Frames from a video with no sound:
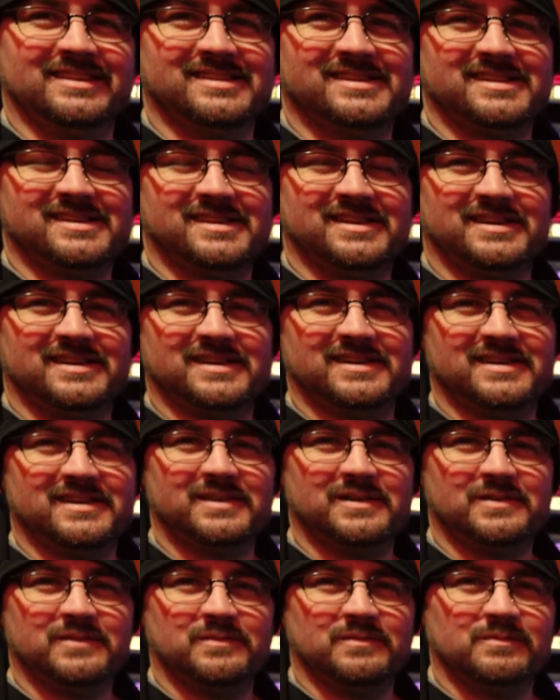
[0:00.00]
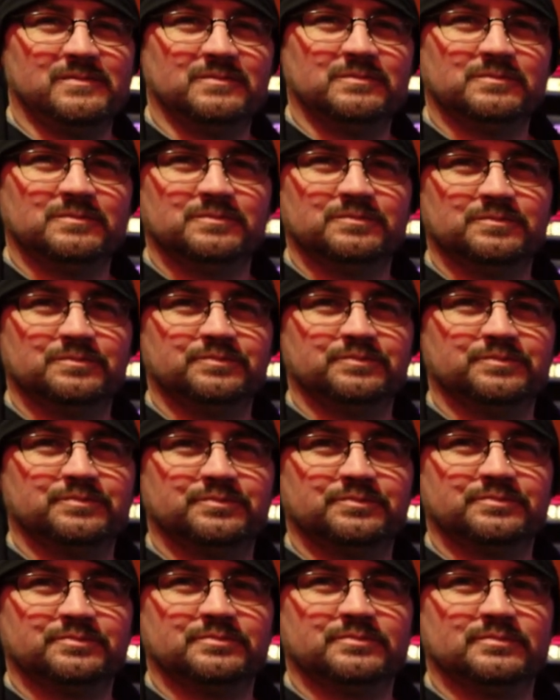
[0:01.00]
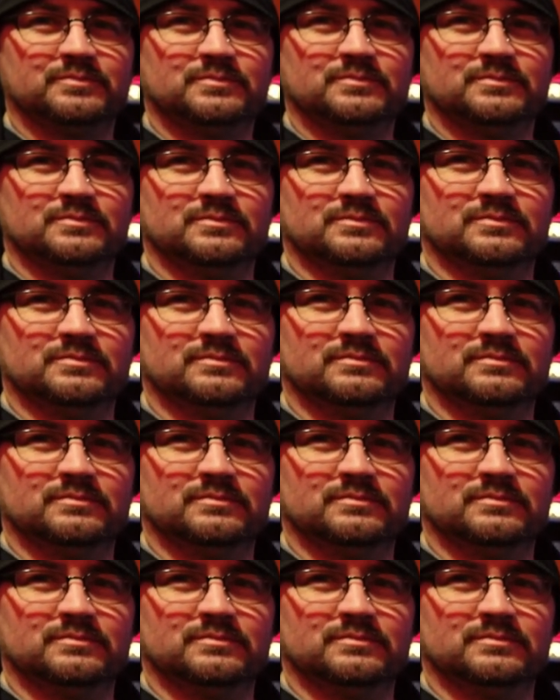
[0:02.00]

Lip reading: (not speaking)